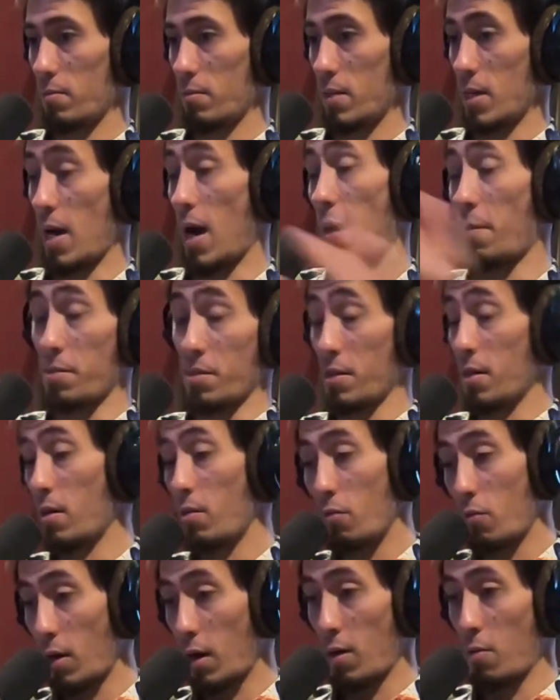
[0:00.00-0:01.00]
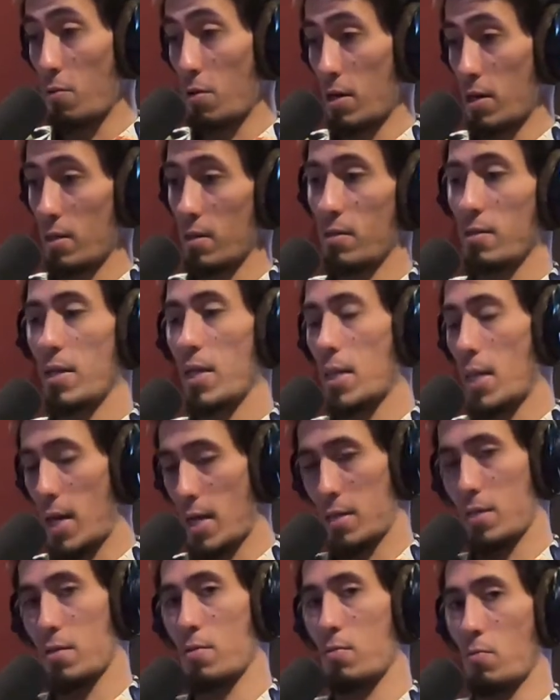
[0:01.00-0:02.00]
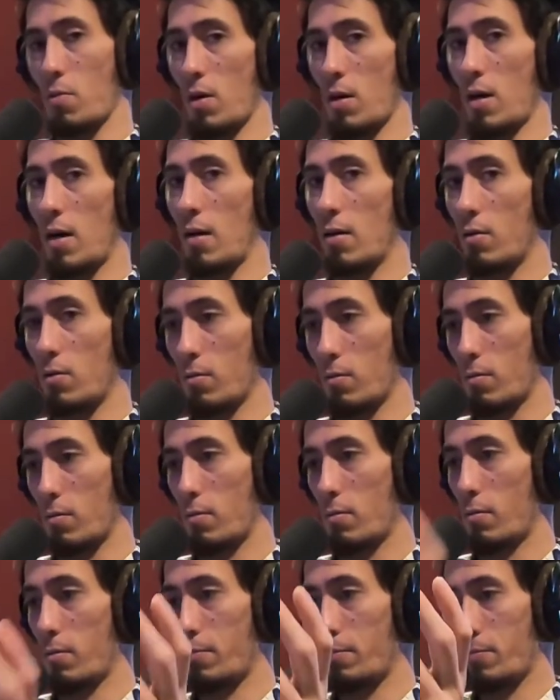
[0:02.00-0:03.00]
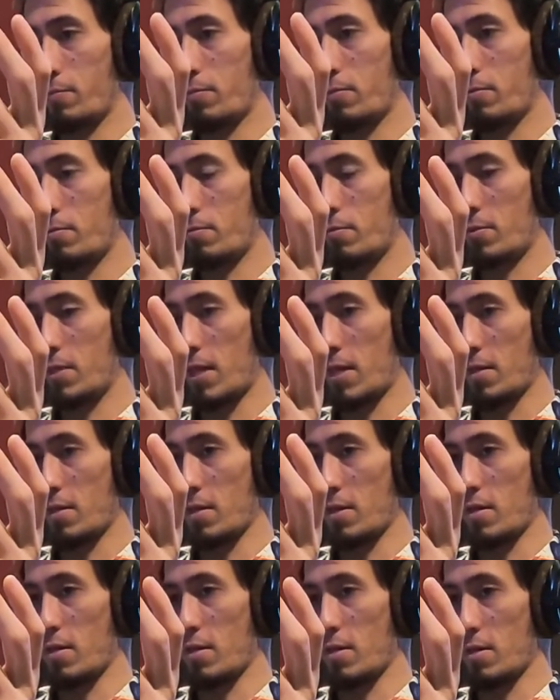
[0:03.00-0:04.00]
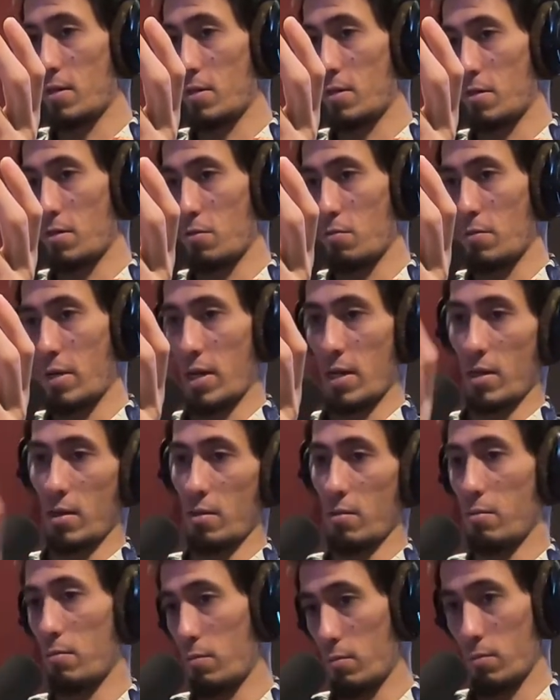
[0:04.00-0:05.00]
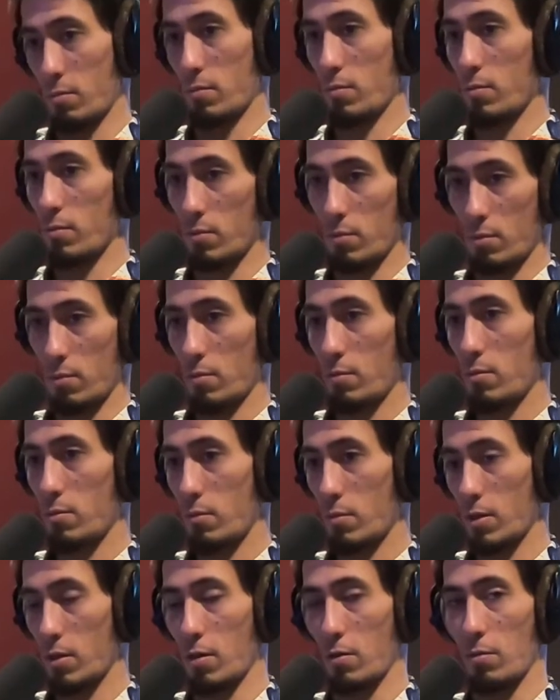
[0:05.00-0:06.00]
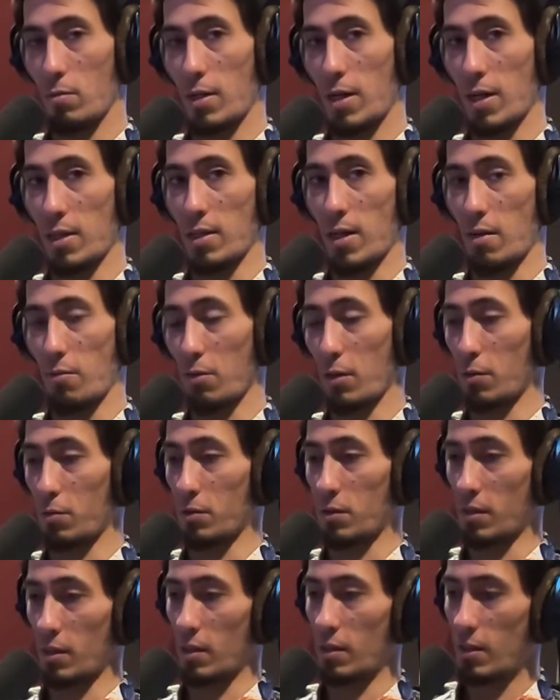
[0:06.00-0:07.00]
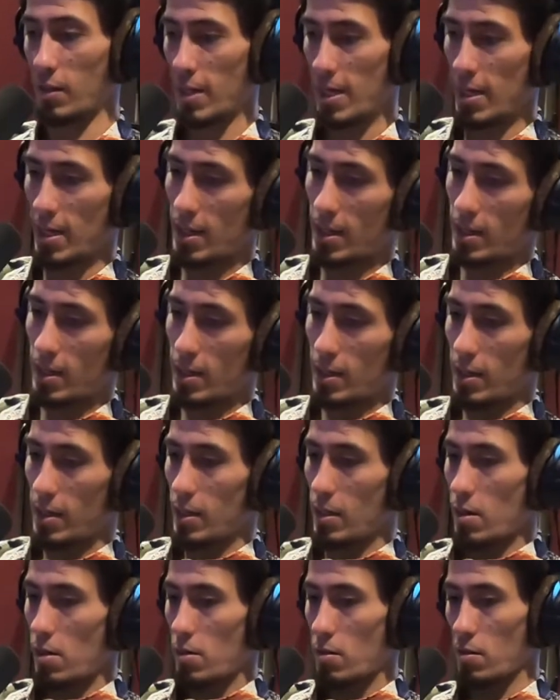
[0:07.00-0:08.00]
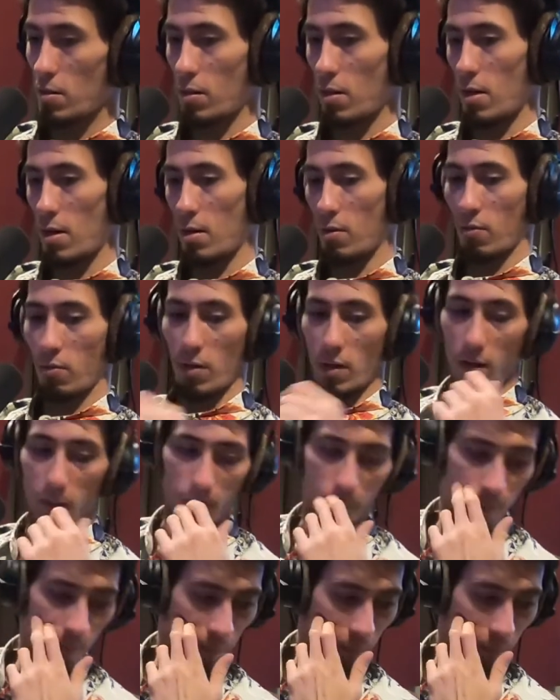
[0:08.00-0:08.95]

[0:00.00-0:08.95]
the opposite of what I want, then that's where I'll take the EQ band and, cut that frequency. There's a lot of,